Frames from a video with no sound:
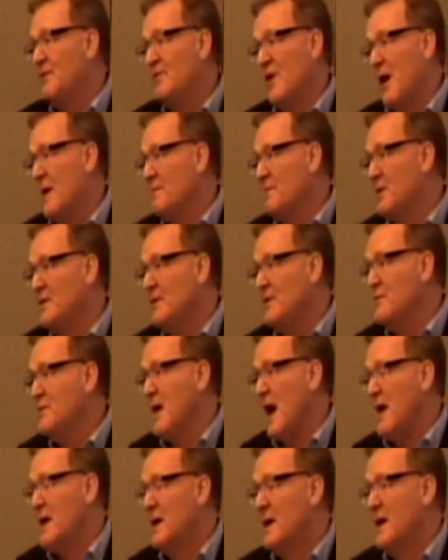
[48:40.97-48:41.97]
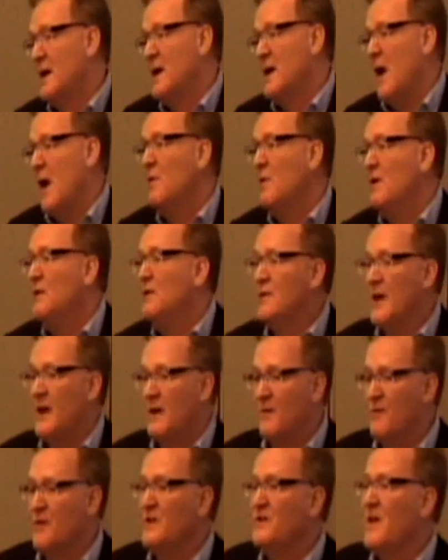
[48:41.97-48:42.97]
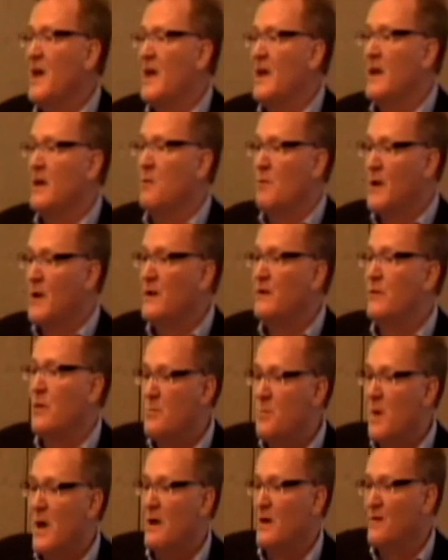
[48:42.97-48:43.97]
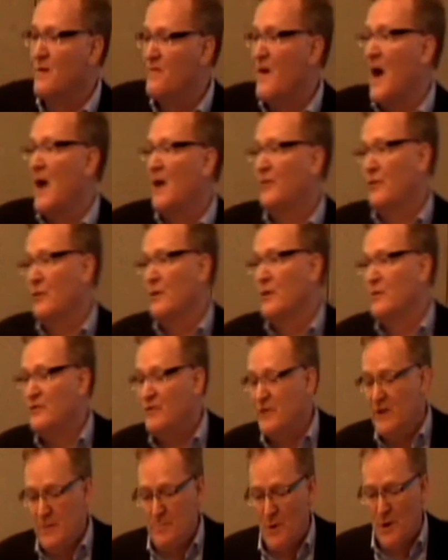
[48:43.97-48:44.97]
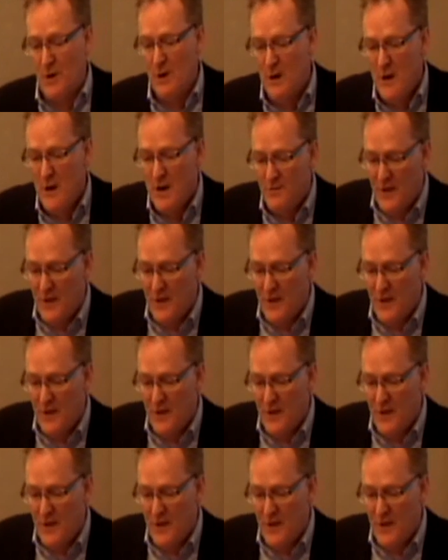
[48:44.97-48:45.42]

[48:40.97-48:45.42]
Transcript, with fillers: have the time to do that. And we do that every day, and we can do it better, faster, and cheaper